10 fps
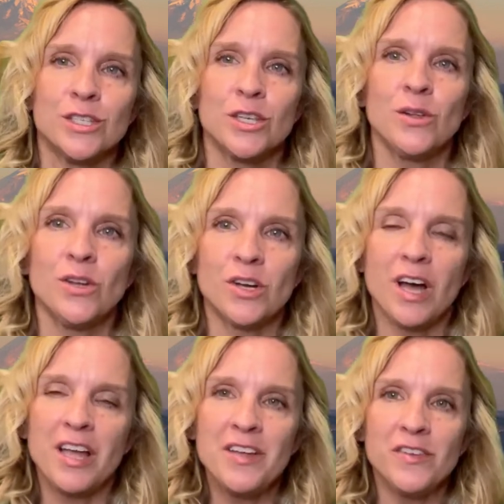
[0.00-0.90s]
So look,
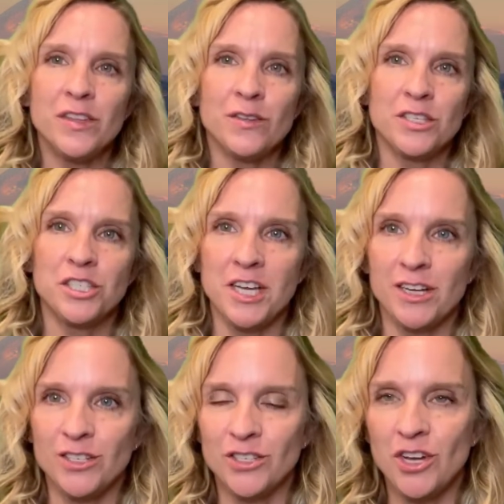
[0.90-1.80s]
even though this
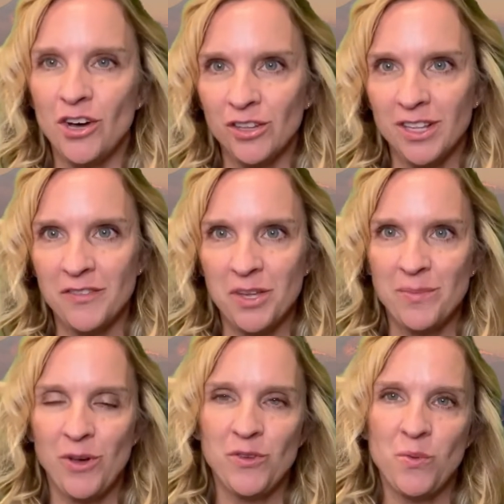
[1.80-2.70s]
channel is called Living in
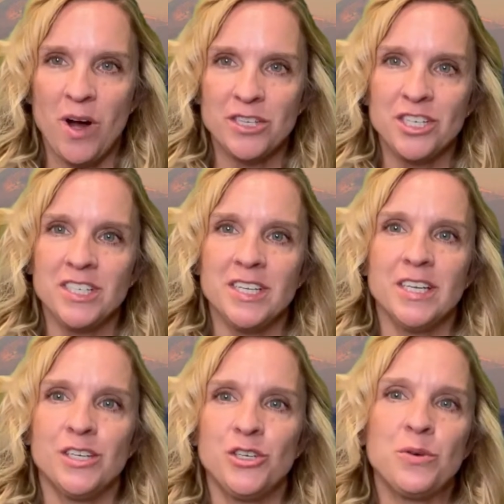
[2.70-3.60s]
Bellevue,
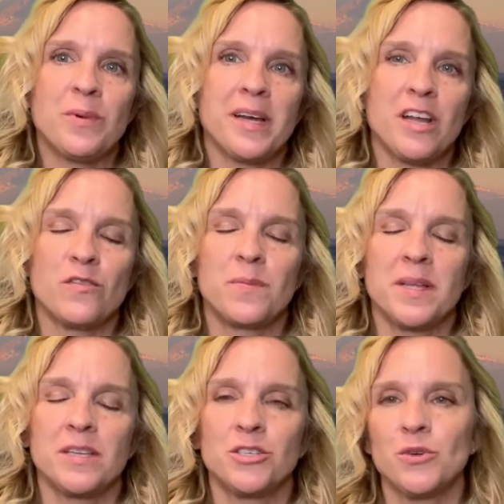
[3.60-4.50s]
Washington, you might have
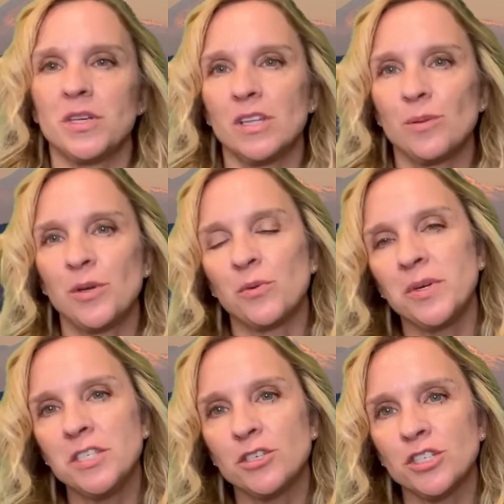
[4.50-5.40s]
been doing a little bit of
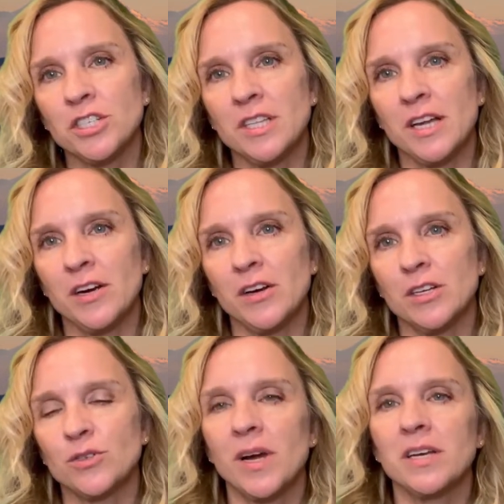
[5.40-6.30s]
research in the
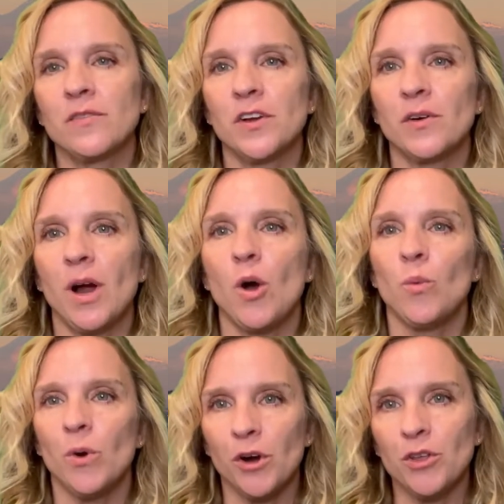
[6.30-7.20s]
area, trying to figure
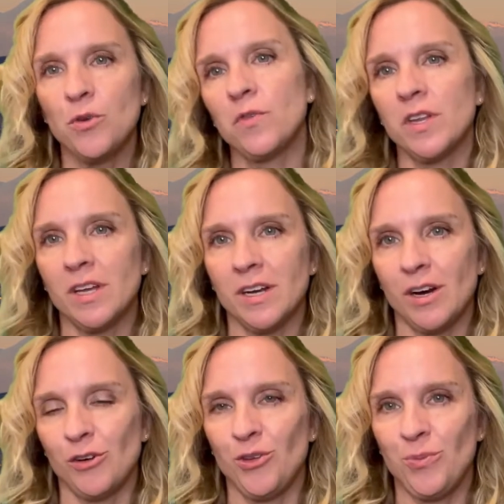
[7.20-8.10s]
out where you fit in
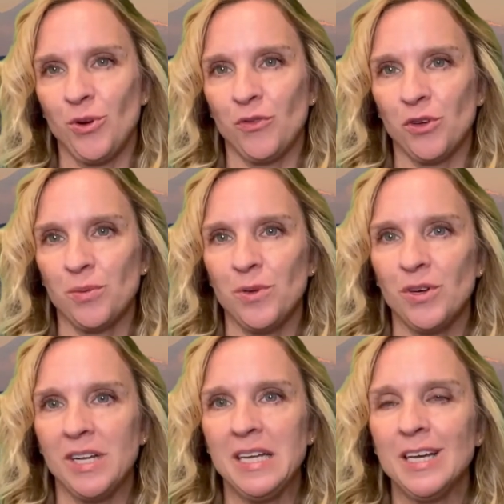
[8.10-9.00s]
our beautiful
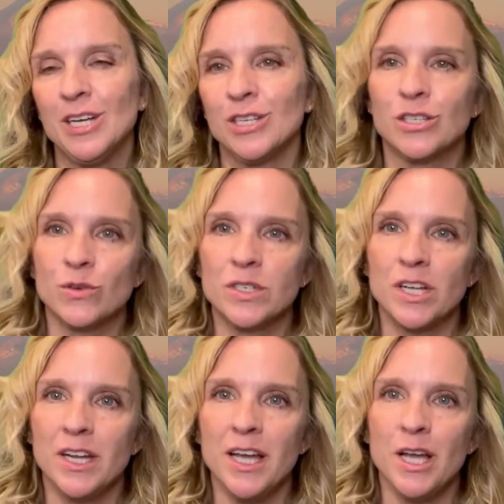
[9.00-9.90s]
community. So
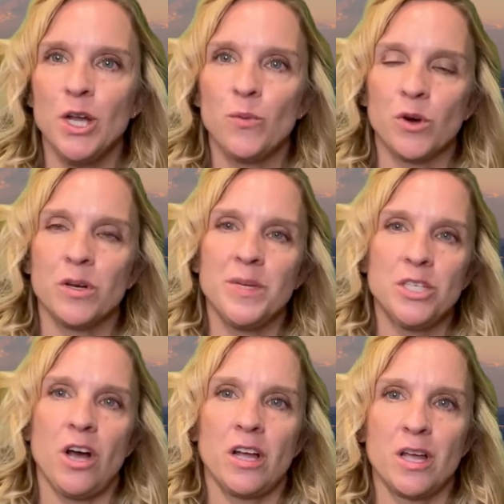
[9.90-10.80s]
today we're going to be
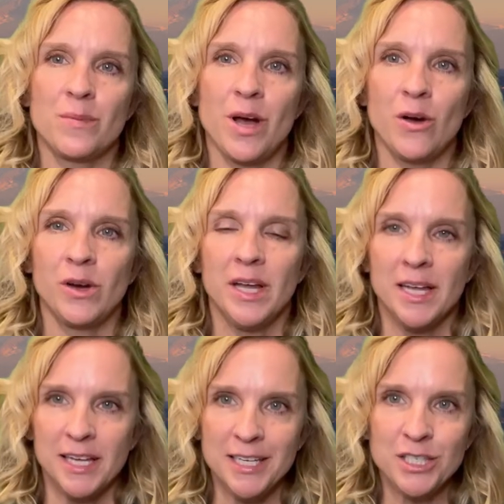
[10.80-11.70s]
talking about
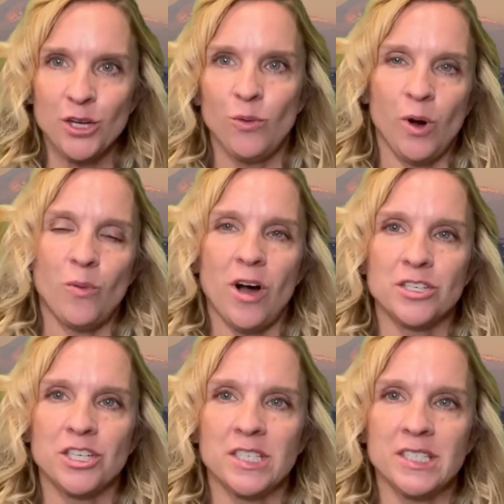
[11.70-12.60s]
Issaquah,
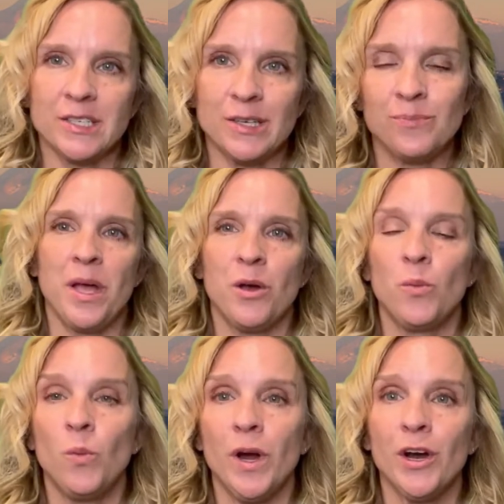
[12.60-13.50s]
Washington,
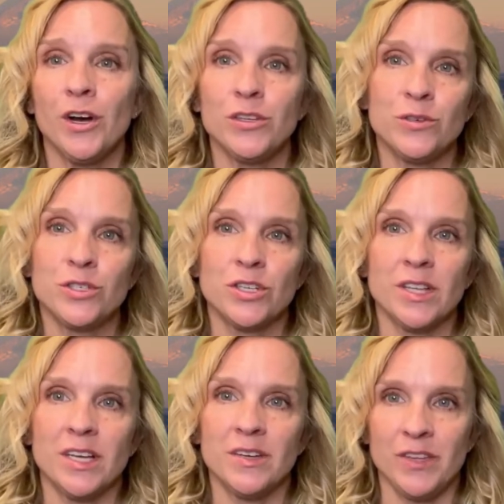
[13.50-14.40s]
and where you should
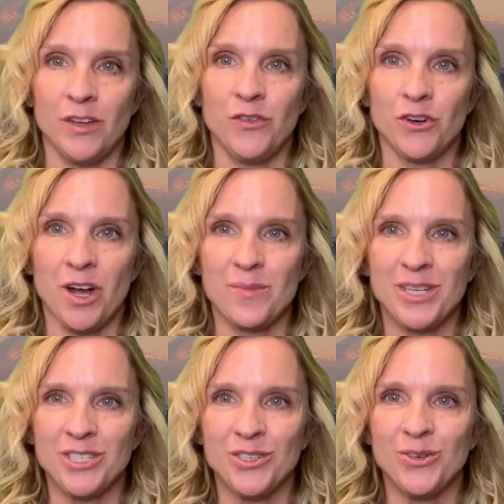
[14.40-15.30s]
live if you're
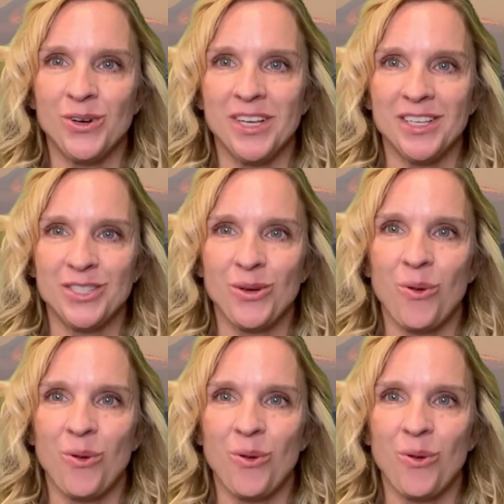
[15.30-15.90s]
coming to Issaquah,